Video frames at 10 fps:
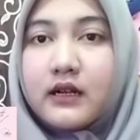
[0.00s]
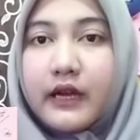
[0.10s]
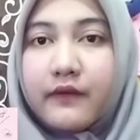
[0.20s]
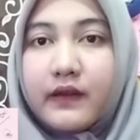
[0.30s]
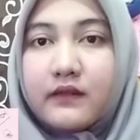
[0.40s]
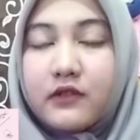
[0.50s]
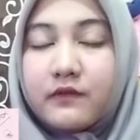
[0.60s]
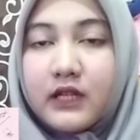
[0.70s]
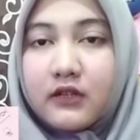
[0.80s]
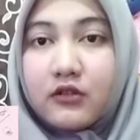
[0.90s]
effective
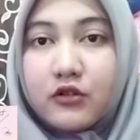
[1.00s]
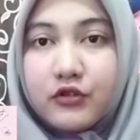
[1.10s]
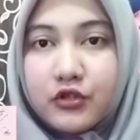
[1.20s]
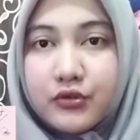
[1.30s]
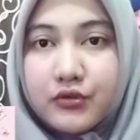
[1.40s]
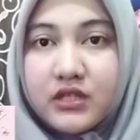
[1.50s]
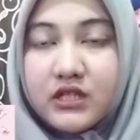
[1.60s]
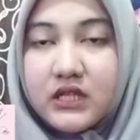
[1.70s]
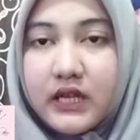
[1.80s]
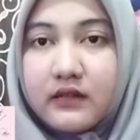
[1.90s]
technology to
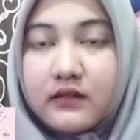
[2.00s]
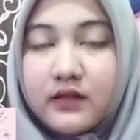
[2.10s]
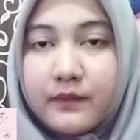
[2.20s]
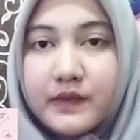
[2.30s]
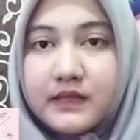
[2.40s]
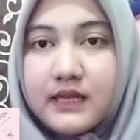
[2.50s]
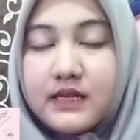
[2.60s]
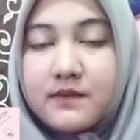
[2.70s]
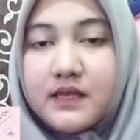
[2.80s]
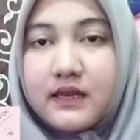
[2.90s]
teaching and learning
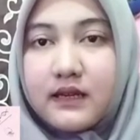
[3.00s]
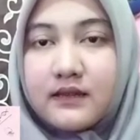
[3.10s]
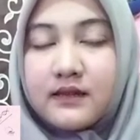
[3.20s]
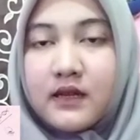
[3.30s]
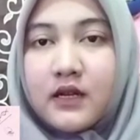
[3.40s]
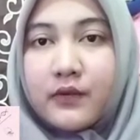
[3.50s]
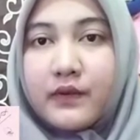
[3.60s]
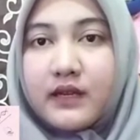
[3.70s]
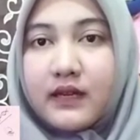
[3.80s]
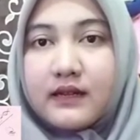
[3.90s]
process because
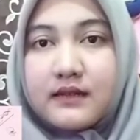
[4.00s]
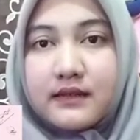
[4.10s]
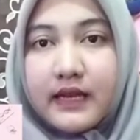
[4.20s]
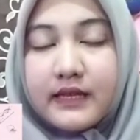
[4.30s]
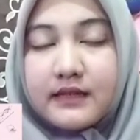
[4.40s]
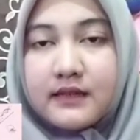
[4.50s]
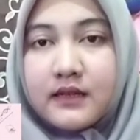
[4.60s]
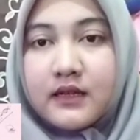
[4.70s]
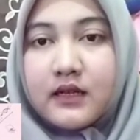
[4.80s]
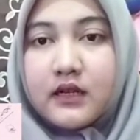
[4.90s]
we can assess
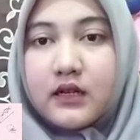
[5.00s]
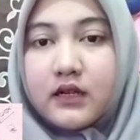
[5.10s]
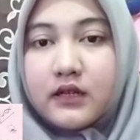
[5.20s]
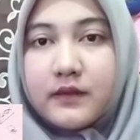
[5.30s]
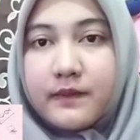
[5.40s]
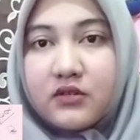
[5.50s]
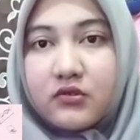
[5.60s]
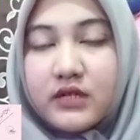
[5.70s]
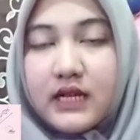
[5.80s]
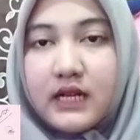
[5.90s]
the
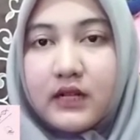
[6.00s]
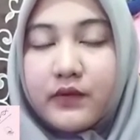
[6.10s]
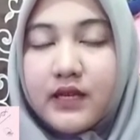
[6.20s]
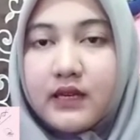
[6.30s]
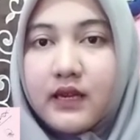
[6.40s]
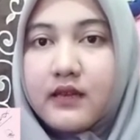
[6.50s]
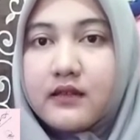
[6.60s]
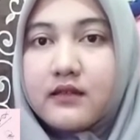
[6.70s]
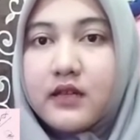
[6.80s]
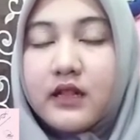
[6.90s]
material, we
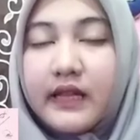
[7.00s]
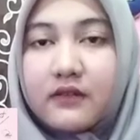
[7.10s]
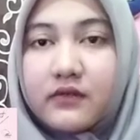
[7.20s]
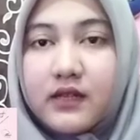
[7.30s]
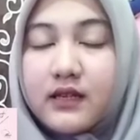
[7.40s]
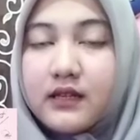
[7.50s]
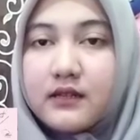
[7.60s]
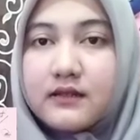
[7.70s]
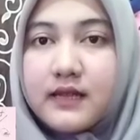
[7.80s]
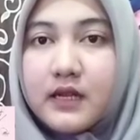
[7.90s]
can collecting the
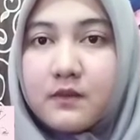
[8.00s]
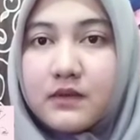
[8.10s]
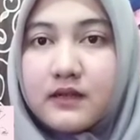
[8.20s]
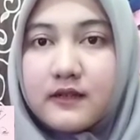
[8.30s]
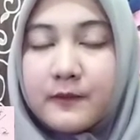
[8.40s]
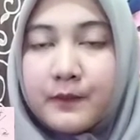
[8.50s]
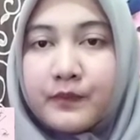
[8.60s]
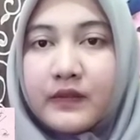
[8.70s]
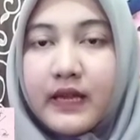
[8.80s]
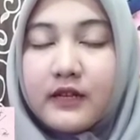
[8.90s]
assignment,
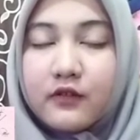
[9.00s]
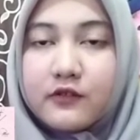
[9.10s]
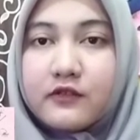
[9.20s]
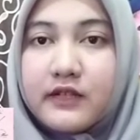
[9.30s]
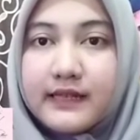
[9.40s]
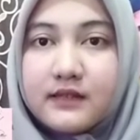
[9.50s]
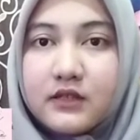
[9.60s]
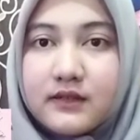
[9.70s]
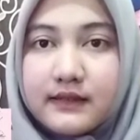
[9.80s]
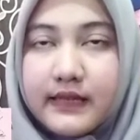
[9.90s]
and also
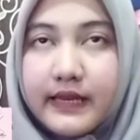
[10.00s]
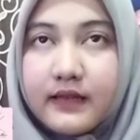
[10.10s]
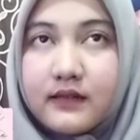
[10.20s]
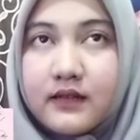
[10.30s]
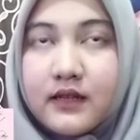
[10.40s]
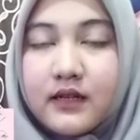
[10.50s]
lecture can